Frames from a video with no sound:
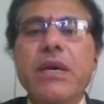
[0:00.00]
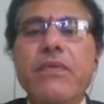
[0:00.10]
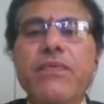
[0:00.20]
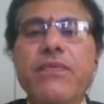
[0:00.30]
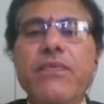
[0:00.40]

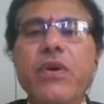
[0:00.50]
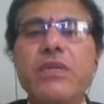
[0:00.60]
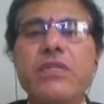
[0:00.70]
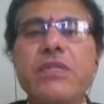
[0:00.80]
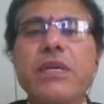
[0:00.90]

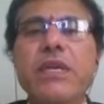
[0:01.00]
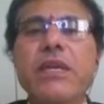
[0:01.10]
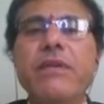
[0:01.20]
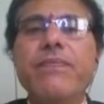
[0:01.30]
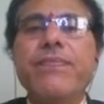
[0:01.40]
force
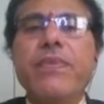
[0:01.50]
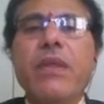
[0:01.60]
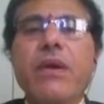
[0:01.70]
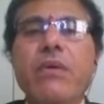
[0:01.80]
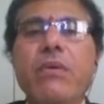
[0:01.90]
in
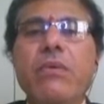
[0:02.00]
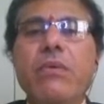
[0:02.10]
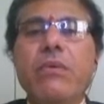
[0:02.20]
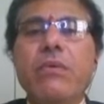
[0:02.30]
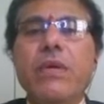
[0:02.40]

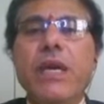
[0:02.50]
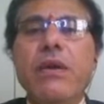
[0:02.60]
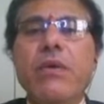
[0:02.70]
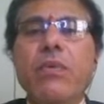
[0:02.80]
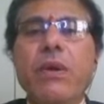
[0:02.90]

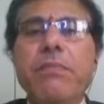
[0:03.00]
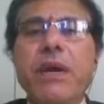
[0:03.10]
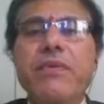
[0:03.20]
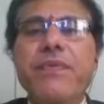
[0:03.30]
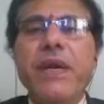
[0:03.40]

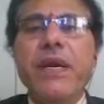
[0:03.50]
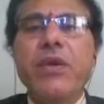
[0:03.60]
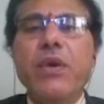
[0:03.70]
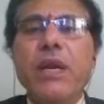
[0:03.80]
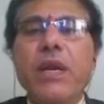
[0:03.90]
1.5 dead
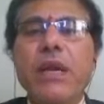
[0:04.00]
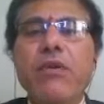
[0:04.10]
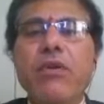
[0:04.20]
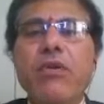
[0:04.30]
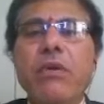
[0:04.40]
load and live
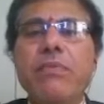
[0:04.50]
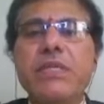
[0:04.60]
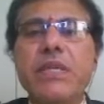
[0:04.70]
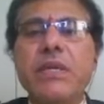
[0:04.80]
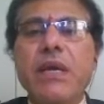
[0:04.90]
load
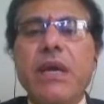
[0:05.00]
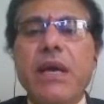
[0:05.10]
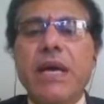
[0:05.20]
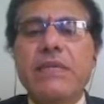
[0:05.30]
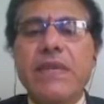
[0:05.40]
combination,
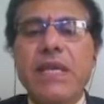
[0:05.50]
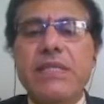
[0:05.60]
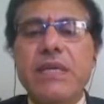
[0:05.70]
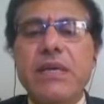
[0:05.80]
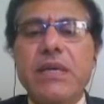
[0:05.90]
as well
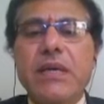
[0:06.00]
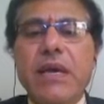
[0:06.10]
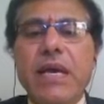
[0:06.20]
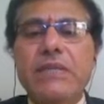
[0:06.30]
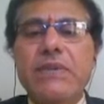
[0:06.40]
as
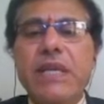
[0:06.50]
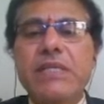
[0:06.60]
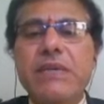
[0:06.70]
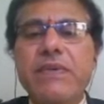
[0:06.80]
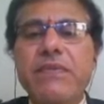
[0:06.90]

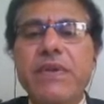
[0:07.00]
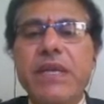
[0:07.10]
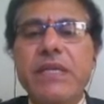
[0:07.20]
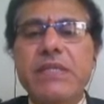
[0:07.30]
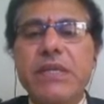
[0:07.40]
even we
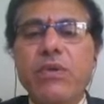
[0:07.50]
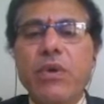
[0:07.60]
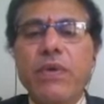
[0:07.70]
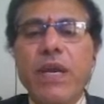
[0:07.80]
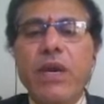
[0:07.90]
can say
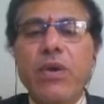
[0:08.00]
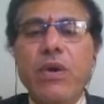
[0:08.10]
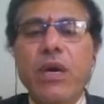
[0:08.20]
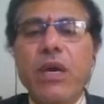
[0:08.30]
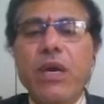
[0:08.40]

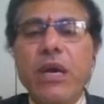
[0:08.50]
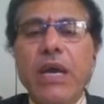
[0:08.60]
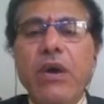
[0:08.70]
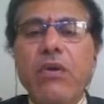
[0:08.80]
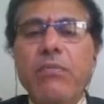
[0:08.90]
nowhere I
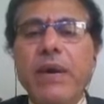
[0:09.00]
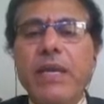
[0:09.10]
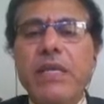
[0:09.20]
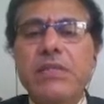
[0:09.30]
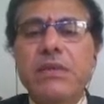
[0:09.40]
have
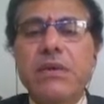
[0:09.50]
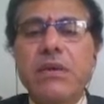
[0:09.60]
minus